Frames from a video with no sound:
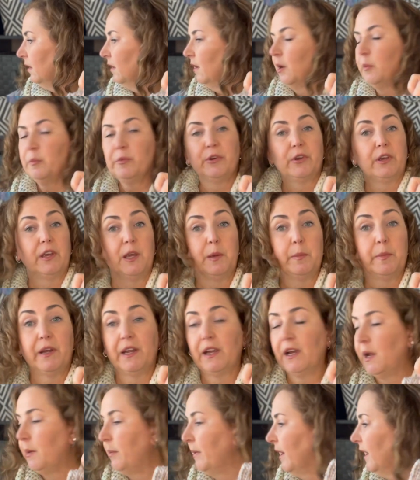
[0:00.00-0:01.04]
I'm looking at
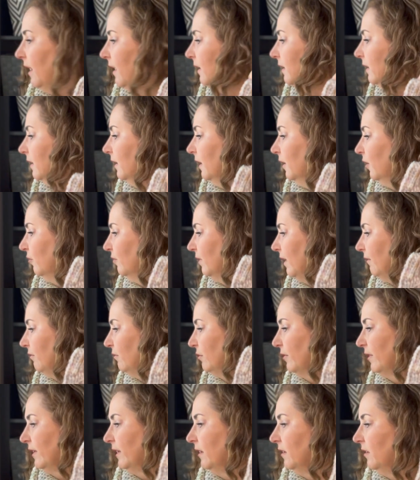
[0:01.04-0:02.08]
my iPad on
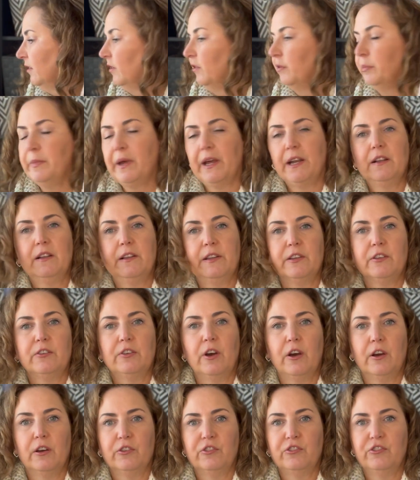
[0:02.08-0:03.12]
Ravelry. This is Madeline
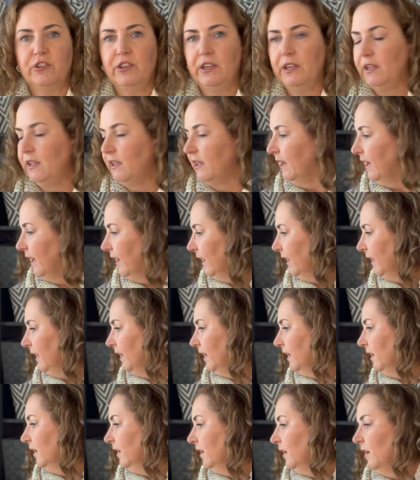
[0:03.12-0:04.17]
Tosh
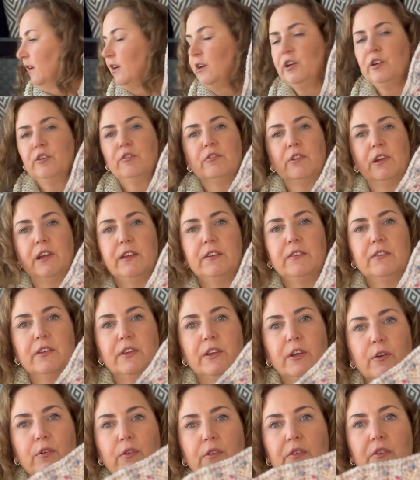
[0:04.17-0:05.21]
DK Grace
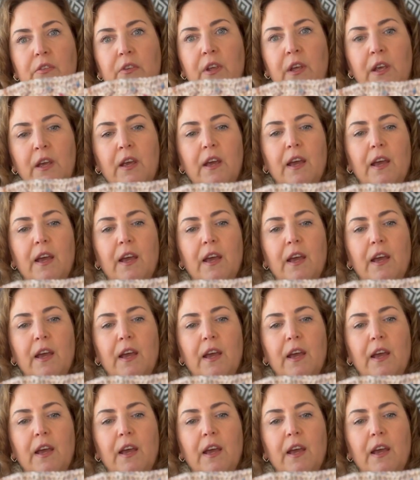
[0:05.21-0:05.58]
Notes.